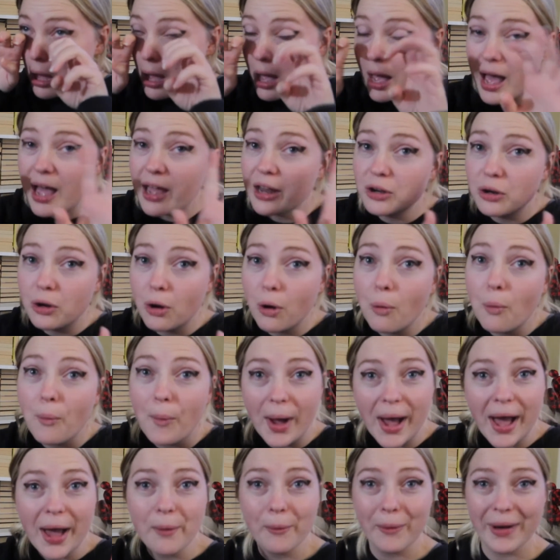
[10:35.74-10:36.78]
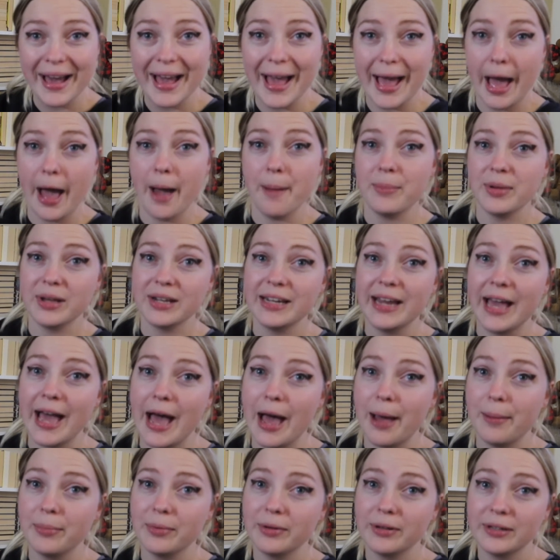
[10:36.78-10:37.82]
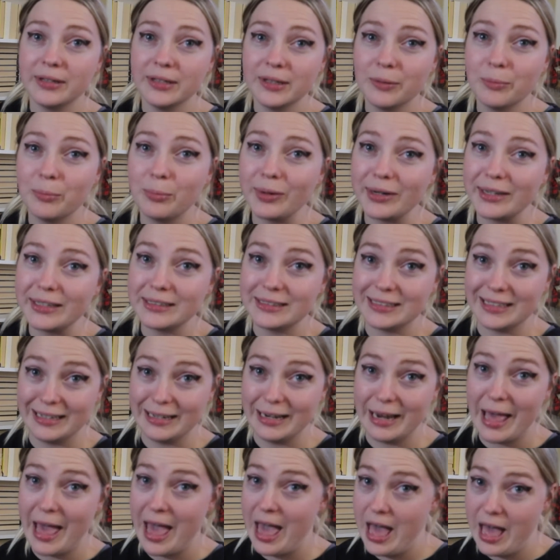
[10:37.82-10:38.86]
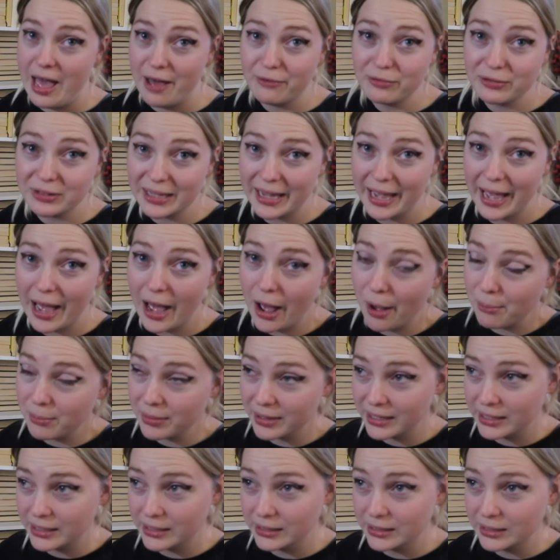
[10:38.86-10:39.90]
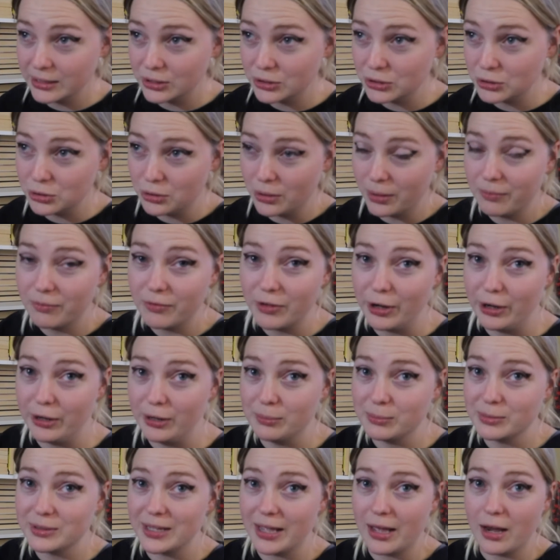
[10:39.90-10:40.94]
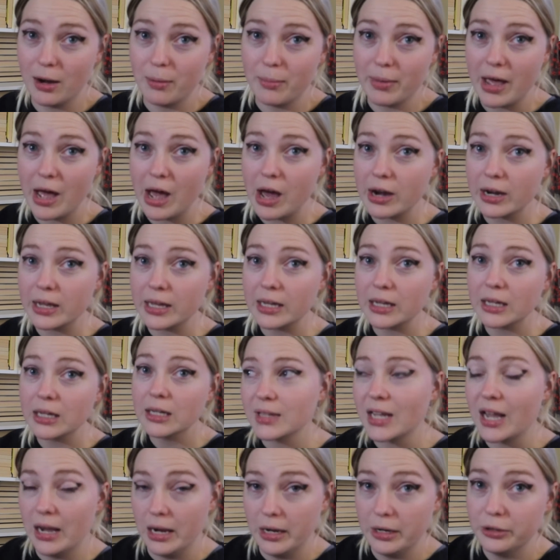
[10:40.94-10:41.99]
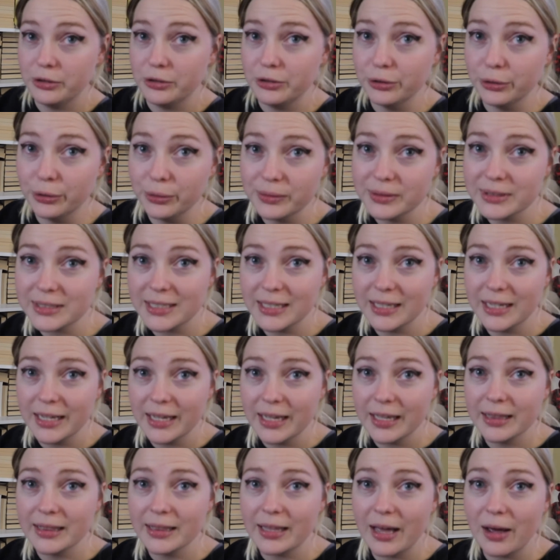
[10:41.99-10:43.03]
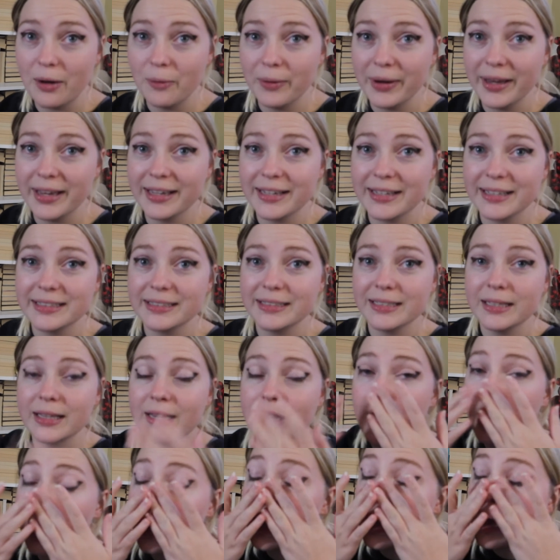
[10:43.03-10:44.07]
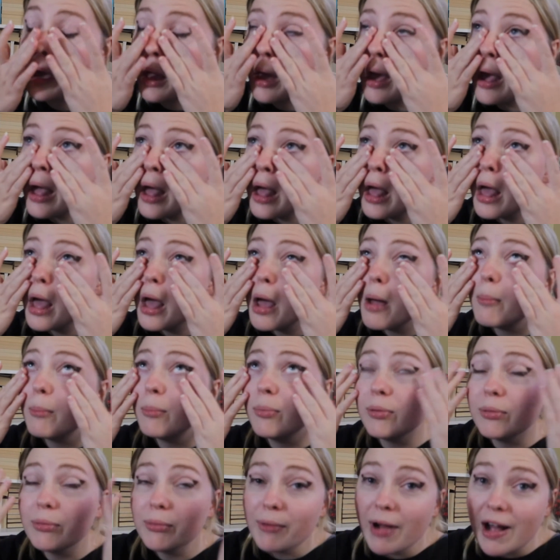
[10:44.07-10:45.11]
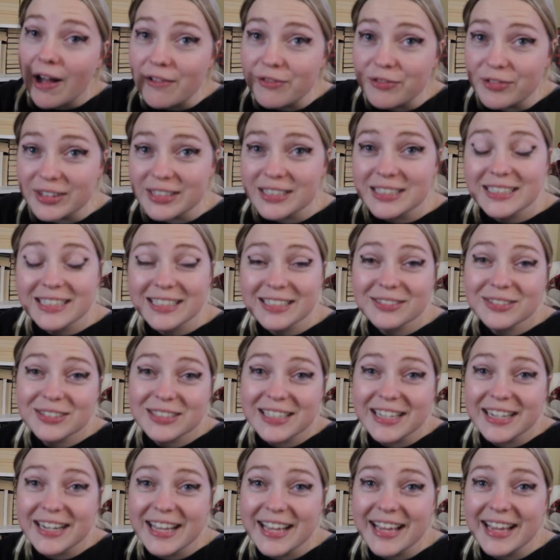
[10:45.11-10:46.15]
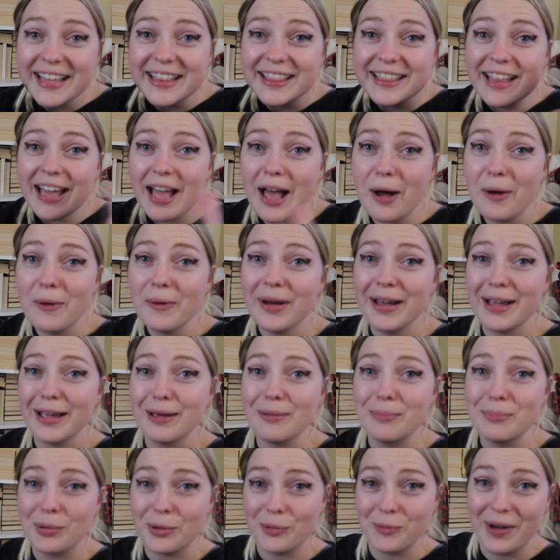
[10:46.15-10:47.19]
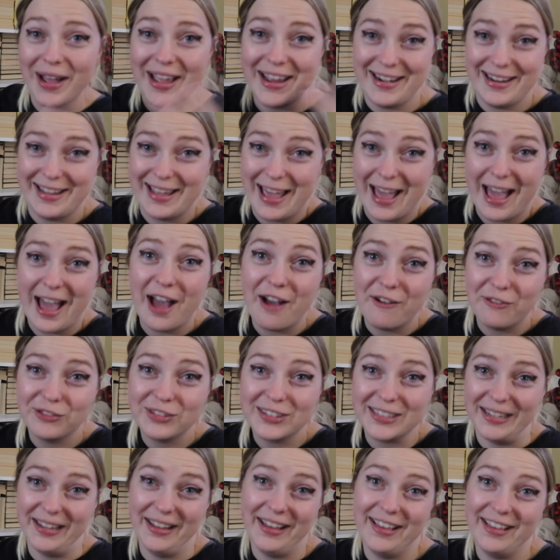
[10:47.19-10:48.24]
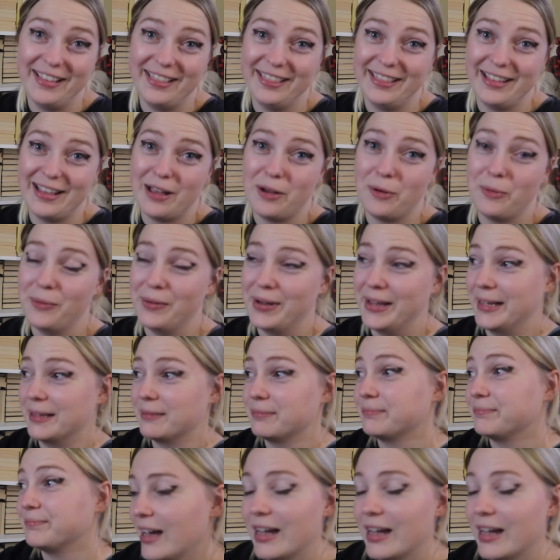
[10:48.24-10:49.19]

I know why what happened, but it didn't have to happen, so I'm very upset about it. I knew it was gonna end that way because it like prefaced it was gonna end that way, but why did it have to end that way?